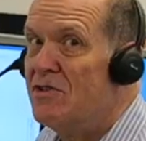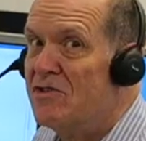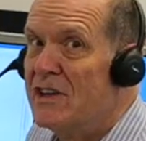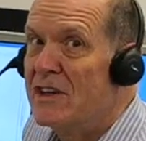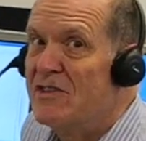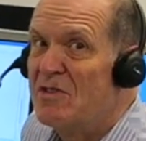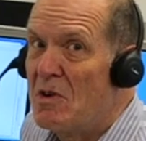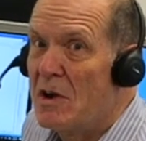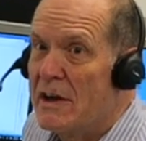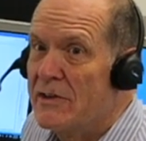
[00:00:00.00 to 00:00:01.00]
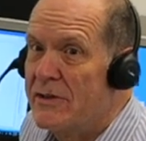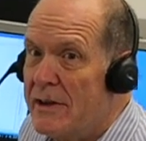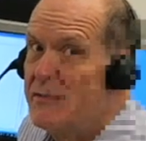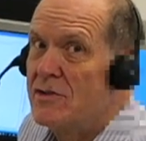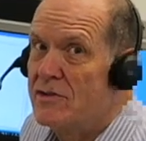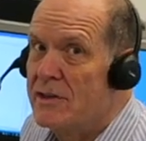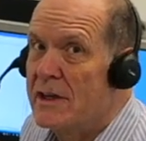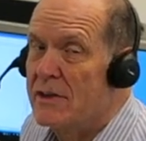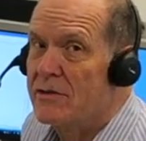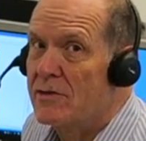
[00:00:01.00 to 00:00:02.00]
You sing a song instead of just
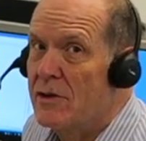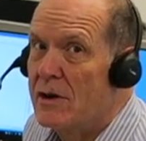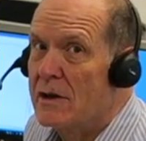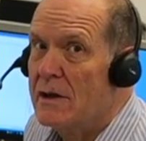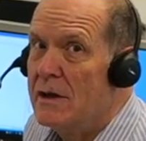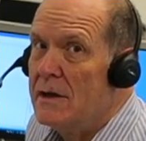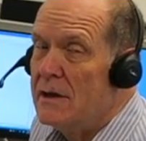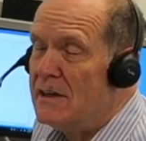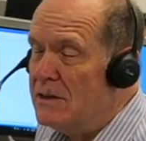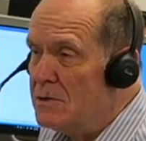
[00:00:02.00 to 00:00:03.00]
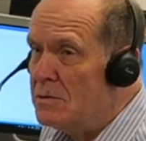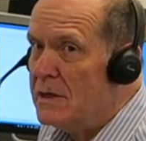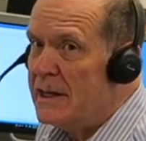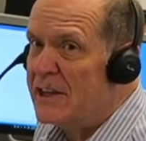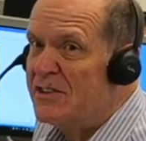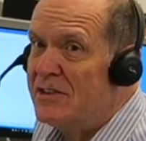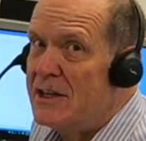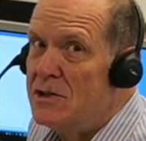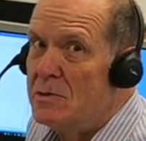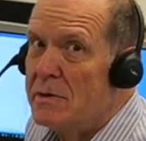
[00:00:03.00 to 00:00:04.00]
singing a song. You
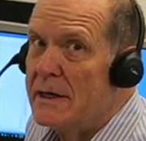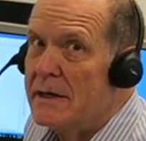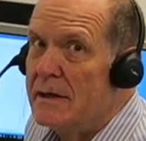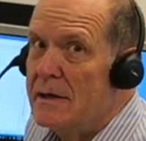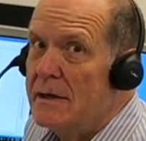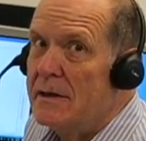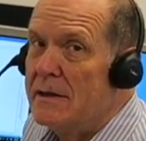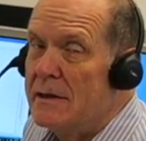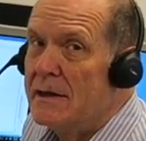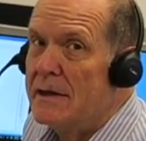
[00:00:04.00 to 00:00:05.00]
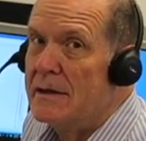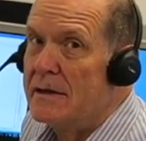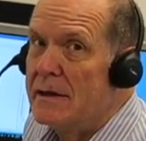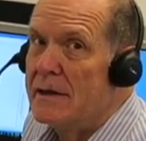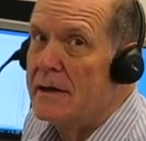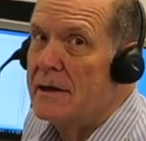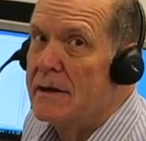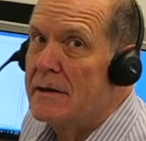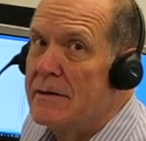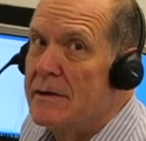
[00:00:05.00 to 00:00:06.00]
accentuate the, the,
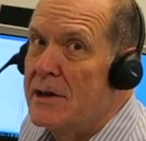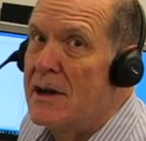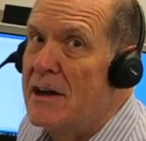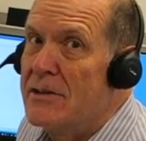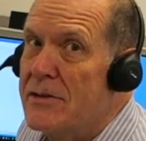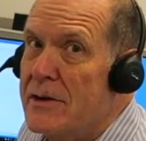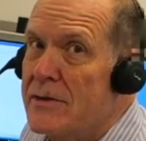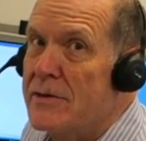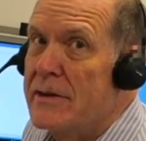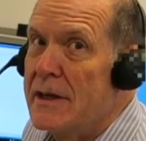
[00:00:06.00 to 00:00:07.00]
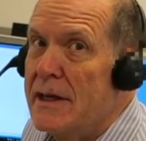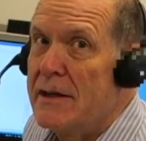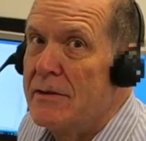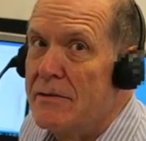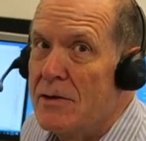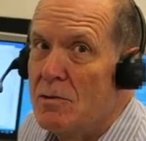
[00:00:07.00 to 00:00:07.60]
uh, the consonants at the end of